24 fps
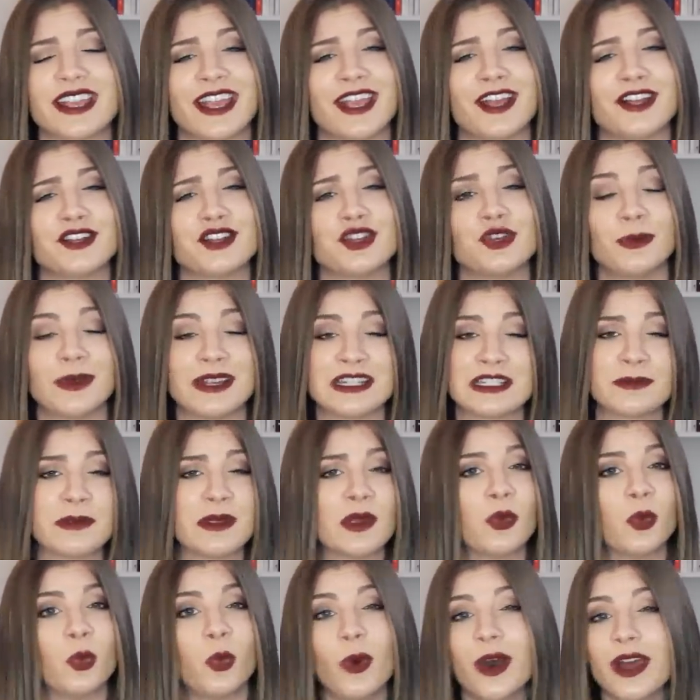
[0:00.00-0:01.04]
and you must be
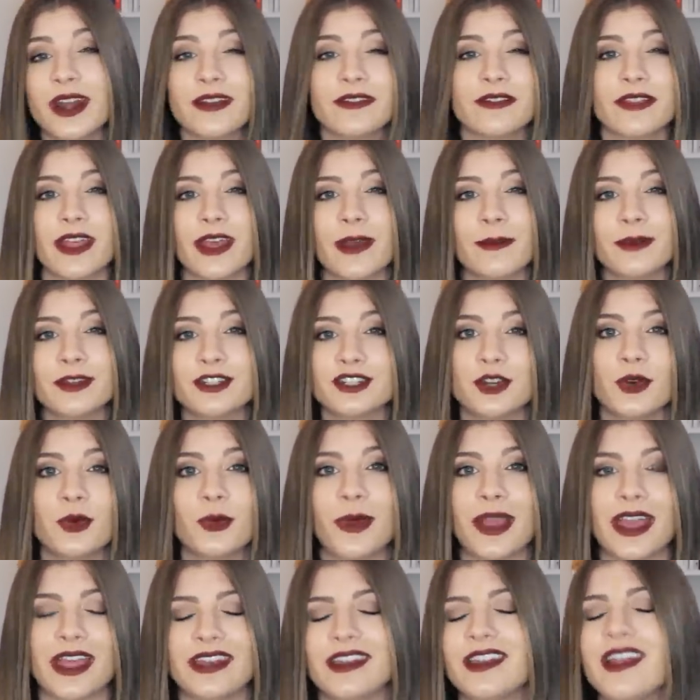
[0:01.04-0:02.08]
one of them to
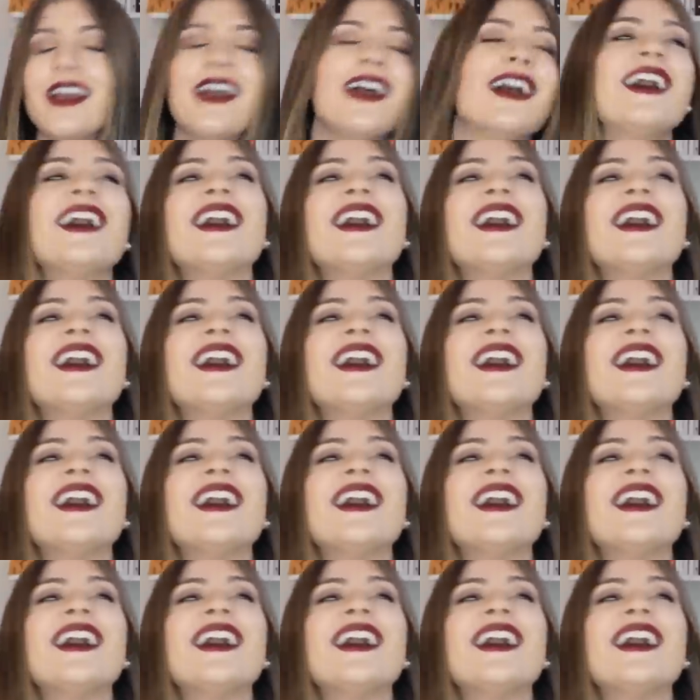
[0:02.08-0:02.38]
win.